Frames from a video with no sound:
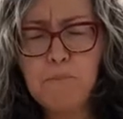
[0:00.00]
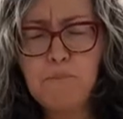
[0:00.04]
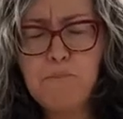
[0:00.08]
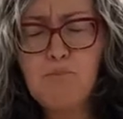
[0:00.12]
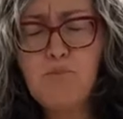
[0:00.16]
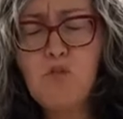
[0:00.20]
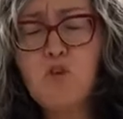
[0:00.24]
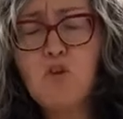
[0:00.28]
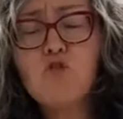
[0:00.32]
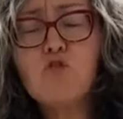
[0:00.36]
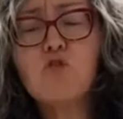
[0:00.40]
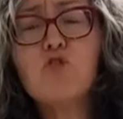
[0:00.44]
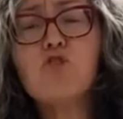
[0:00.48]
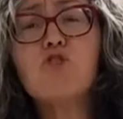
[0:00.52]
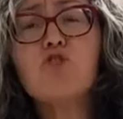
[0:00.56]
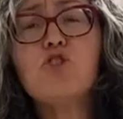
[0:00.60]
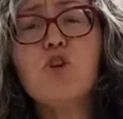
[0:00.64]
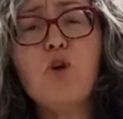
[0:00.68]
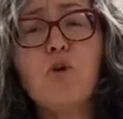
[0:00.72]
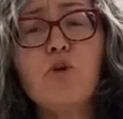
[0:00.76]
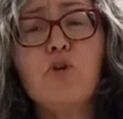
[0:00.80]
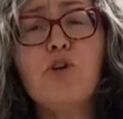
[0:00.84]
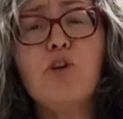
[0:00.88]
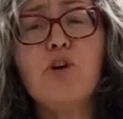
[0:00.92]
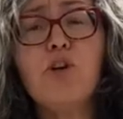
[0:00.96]
These are
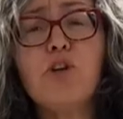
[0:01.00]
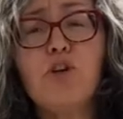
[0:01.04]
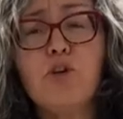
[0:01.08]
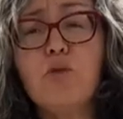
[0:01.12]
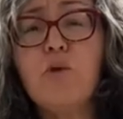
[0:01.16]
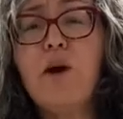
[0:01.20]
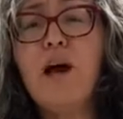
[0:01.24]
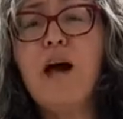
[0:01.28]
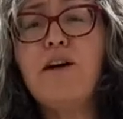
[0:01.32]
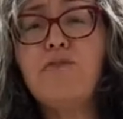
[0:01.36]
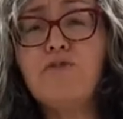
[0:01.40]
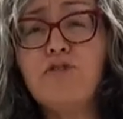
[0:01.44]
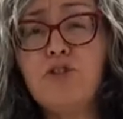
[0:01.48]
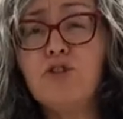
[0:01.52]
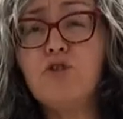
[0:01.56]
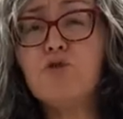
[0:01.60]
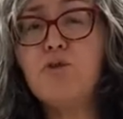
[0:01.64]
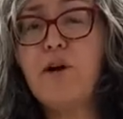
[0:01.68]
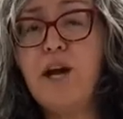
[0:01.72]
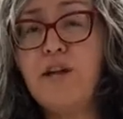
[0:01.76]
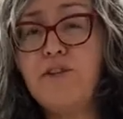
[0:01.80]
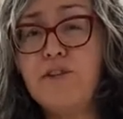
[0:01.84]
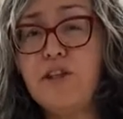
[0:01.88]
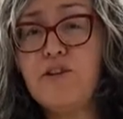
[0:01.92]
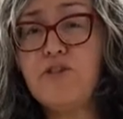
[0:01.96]
so good. You have to
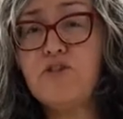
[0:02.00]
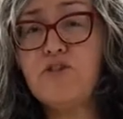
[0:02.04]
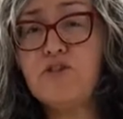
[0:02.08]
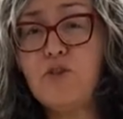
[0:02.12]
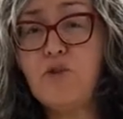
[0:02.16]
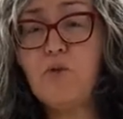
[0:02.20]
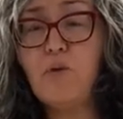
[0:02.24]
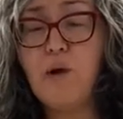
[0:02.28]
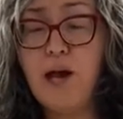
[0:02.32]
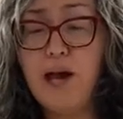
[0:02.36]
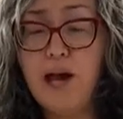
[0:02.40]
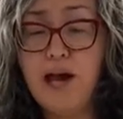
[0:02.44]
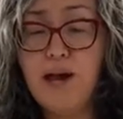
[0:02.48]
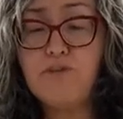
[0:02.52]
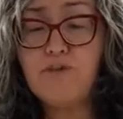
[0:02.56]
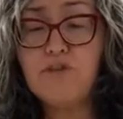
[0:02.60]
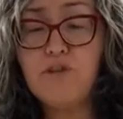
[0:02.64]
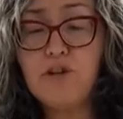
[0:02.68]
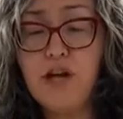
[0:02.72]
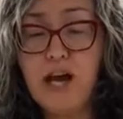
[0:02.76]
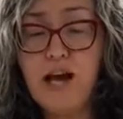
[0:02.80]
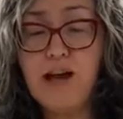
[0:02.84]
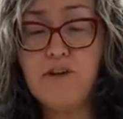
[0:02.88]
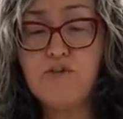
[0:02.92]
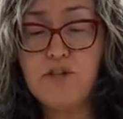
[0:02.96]
try these. You have to
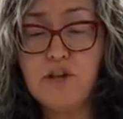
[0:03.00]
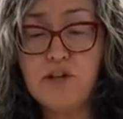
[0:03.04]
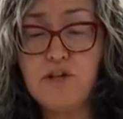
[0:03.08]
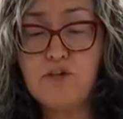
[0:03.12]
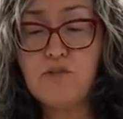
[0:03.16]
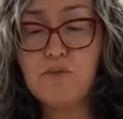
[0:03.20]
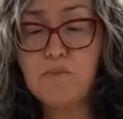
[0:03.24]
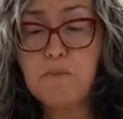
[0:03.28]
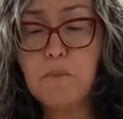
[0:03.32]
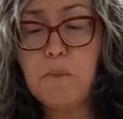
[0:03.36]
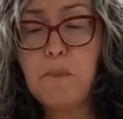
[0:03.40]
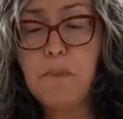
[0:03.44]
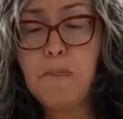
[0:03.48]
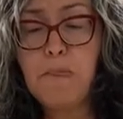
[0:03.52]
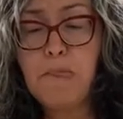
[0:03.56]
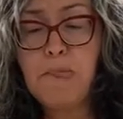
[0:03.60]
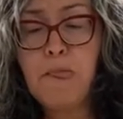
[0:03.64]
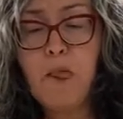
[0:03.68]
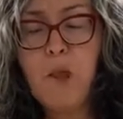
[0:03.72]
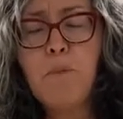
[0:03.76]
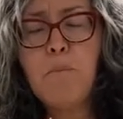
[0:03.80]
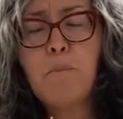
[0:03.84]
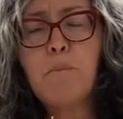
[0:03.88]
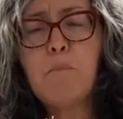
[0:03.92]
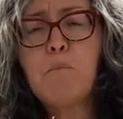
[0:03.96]
have these.
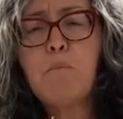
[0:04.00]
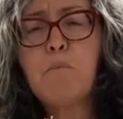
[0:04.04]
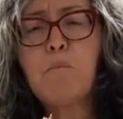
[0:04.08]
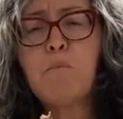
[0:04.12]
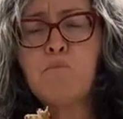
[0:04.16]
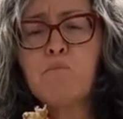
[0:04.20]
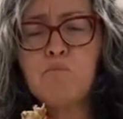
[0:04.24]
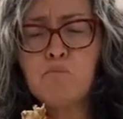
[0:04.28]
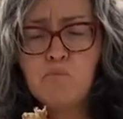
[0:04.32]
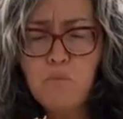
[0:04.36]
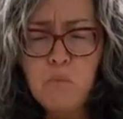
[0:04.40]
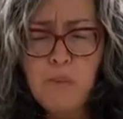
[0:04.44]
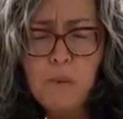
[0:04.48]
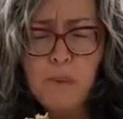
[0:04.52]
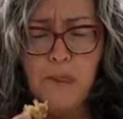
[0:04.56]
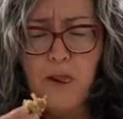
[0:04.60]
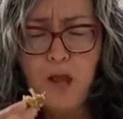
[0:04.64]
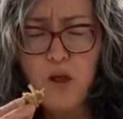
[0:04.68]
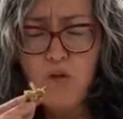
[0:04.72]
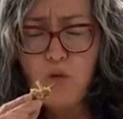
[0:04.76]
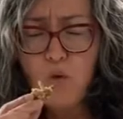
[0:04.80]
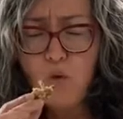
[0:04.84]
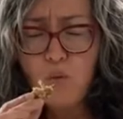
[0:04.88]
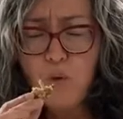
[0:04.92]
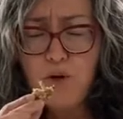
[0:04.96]

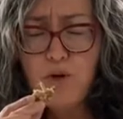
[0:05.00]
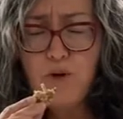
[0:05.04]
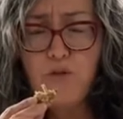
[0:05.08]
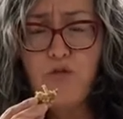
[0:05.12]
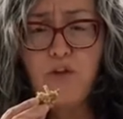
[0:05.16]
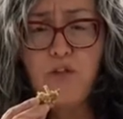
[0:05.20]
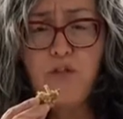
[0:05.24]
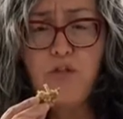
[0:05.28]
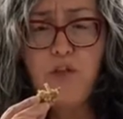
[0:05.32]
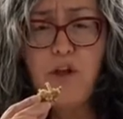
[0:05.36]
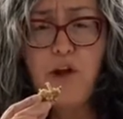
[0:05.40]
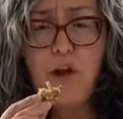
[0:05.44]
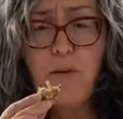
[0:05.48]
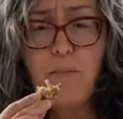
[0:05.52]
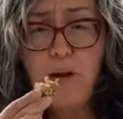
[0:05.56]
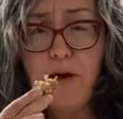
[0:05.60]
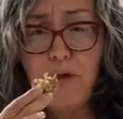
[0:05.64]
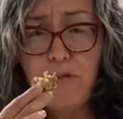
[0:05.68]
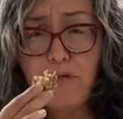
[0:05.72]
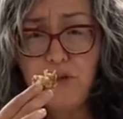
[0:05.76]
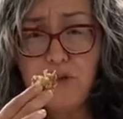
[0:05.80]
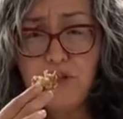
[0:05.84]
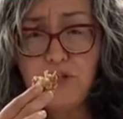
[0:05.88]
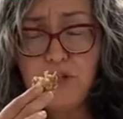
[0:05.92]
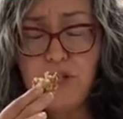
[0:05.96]
And the wonderful thing about
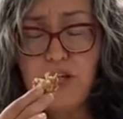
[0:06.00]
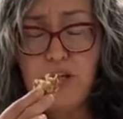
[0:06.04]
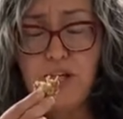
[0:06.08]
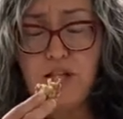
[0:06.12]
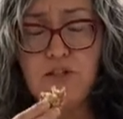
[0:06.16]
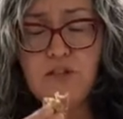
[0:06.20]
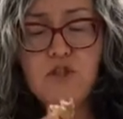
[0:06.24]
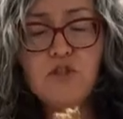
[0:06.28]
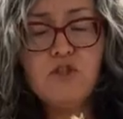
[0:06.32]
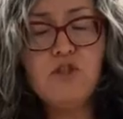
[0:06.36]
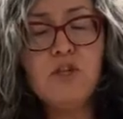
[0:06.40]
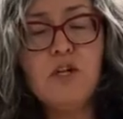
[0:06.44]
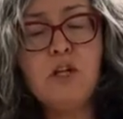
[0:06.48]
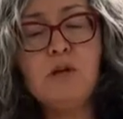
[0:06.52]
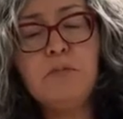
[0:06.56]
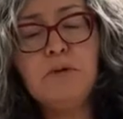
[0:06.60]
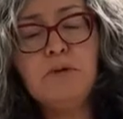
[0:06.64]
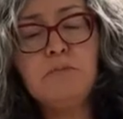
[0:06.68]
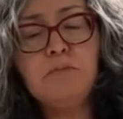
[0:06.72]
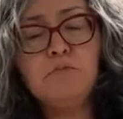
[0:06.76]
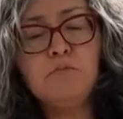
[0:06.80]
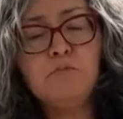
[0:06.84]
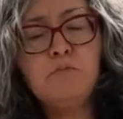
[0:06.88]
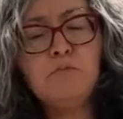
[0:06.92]
this, ladies and gentlemen,